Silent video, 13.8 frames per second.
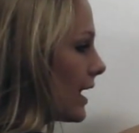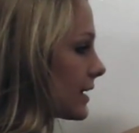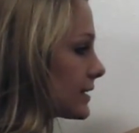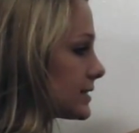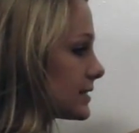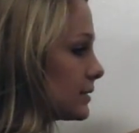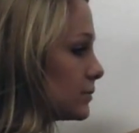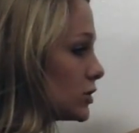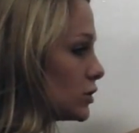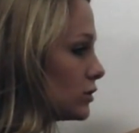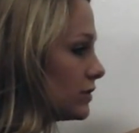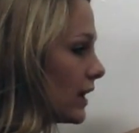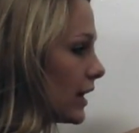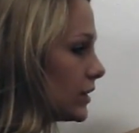x sub
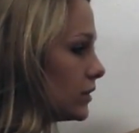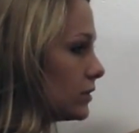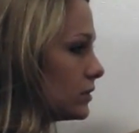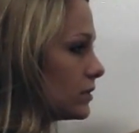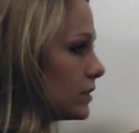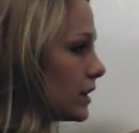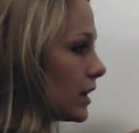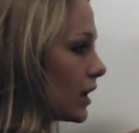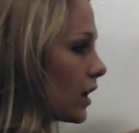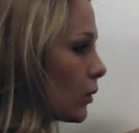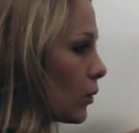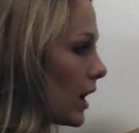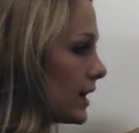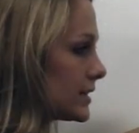2 value and
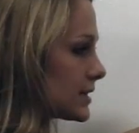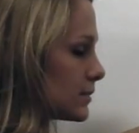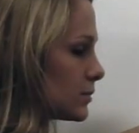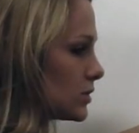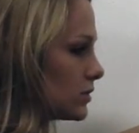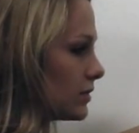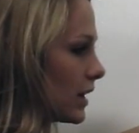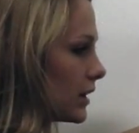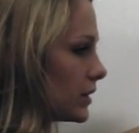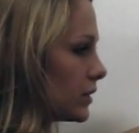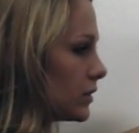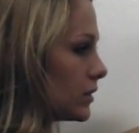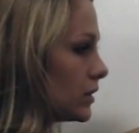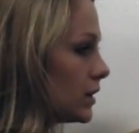our y sub 2
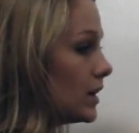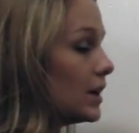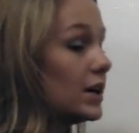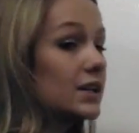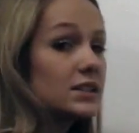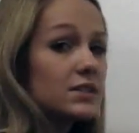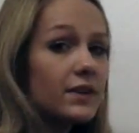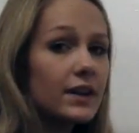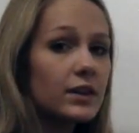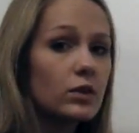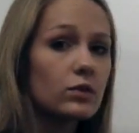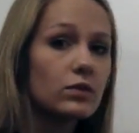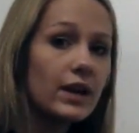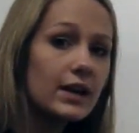value. To
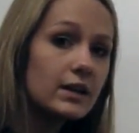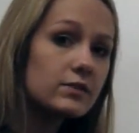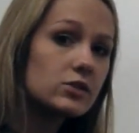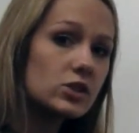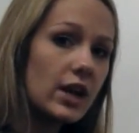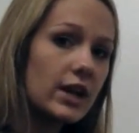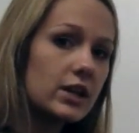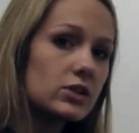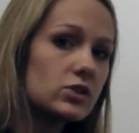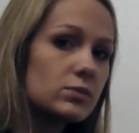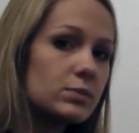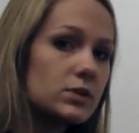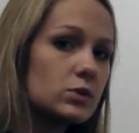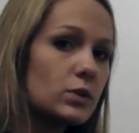find the rate of
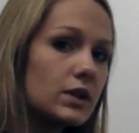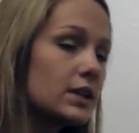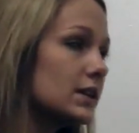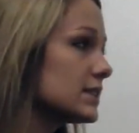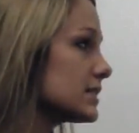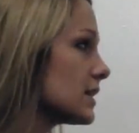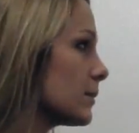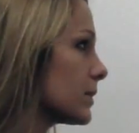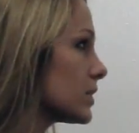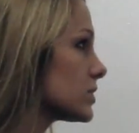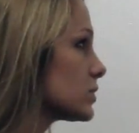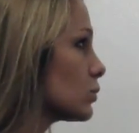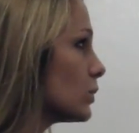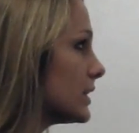change between these
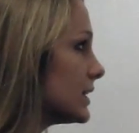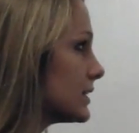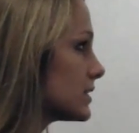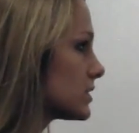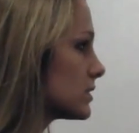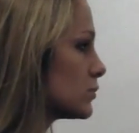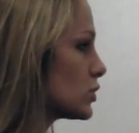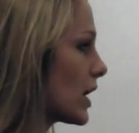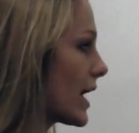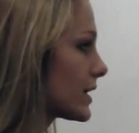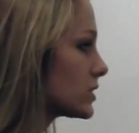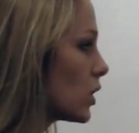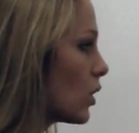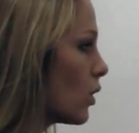numbers, we need to
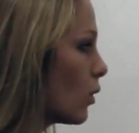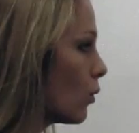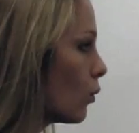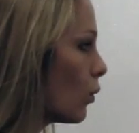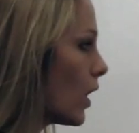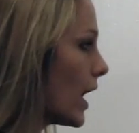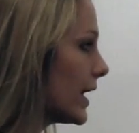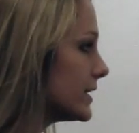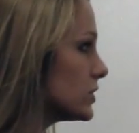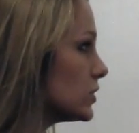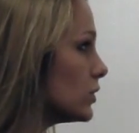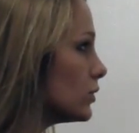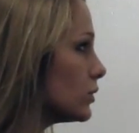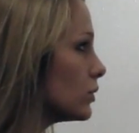subtract
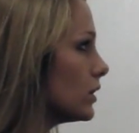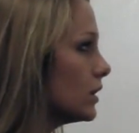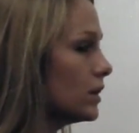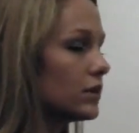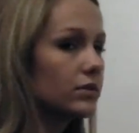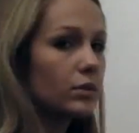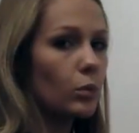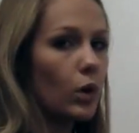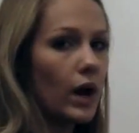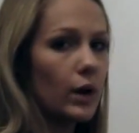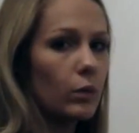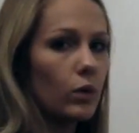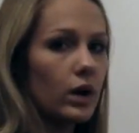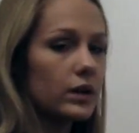y2 from
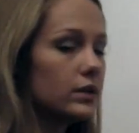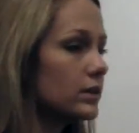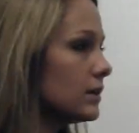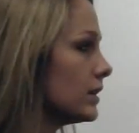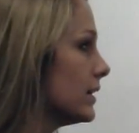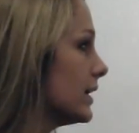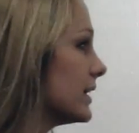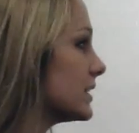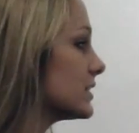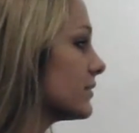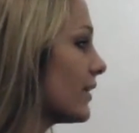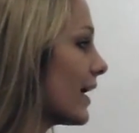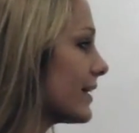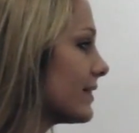y1
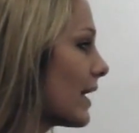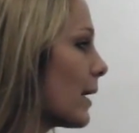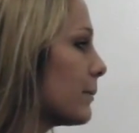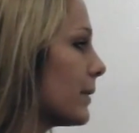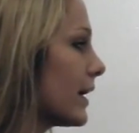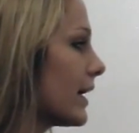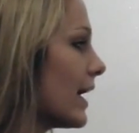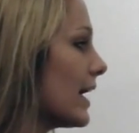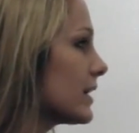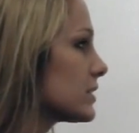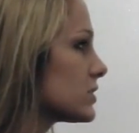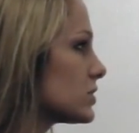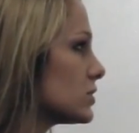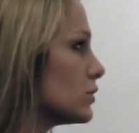and divide that by
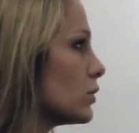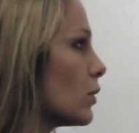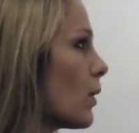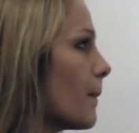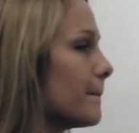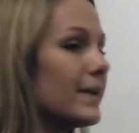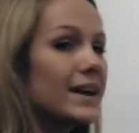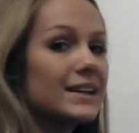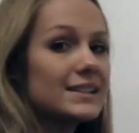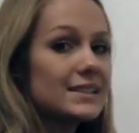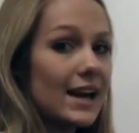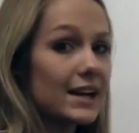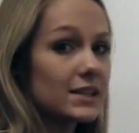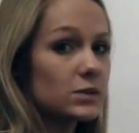x2
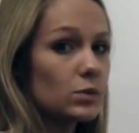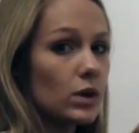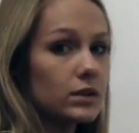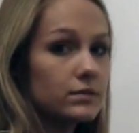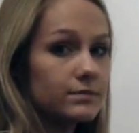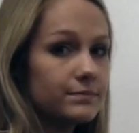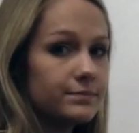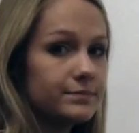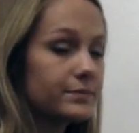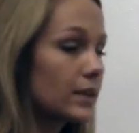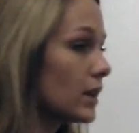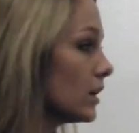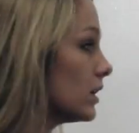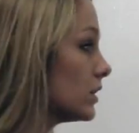minus x1.
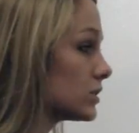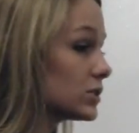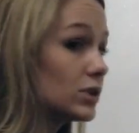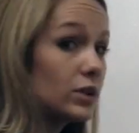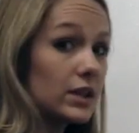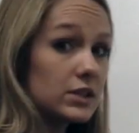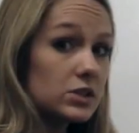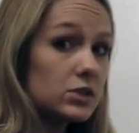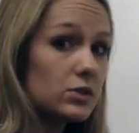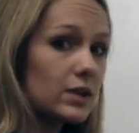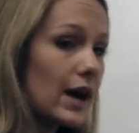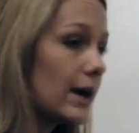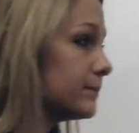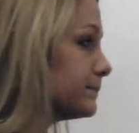So let's
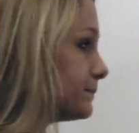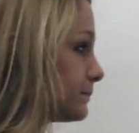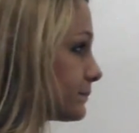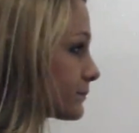do that.